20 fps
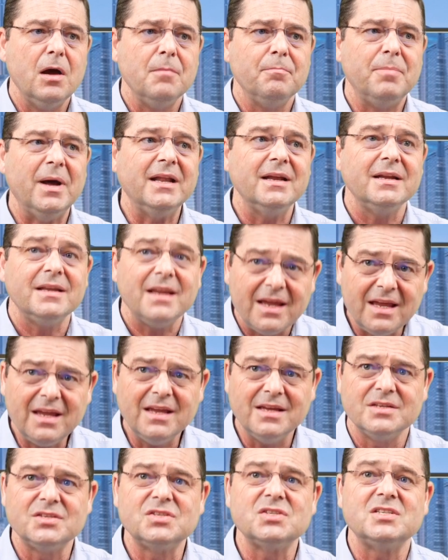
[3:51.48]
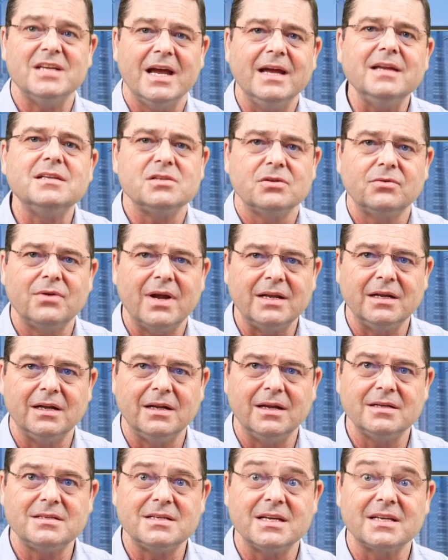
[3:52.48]
but it is data
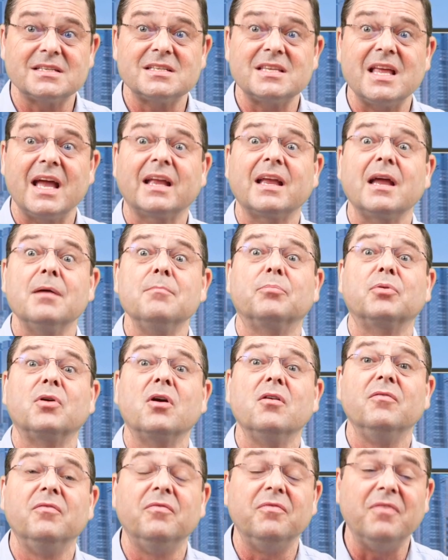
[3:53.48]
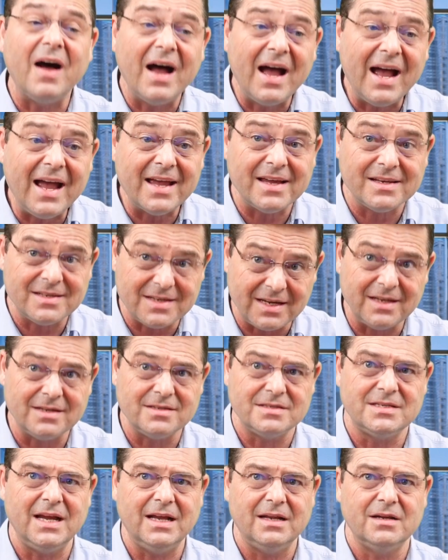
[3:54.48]
analytics that can provide
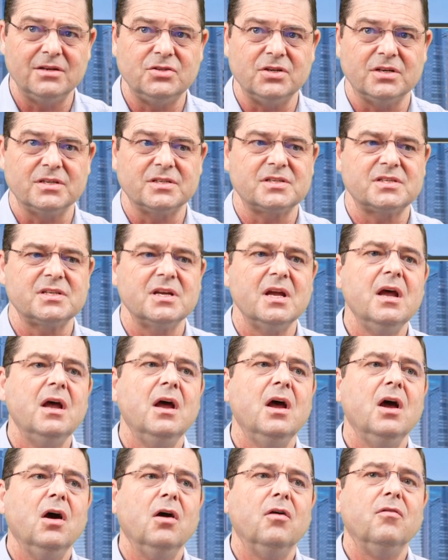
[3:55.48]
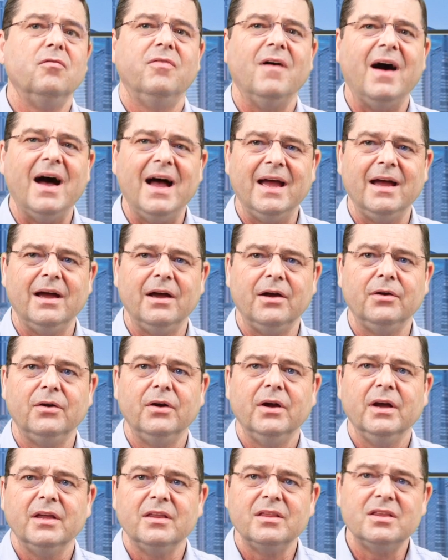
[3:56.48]
intelligence via
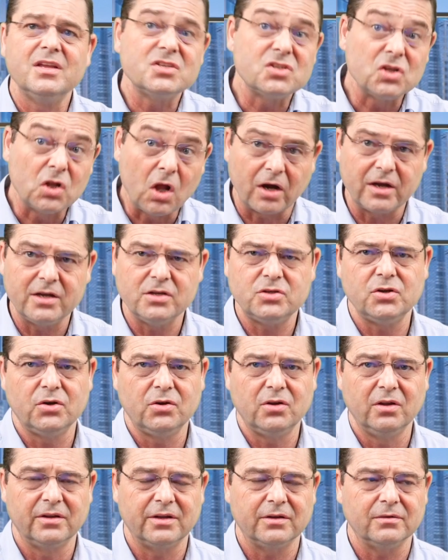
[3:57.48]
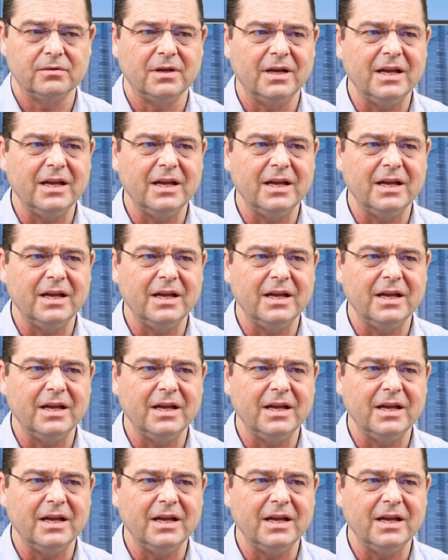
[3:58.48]
this longitudinal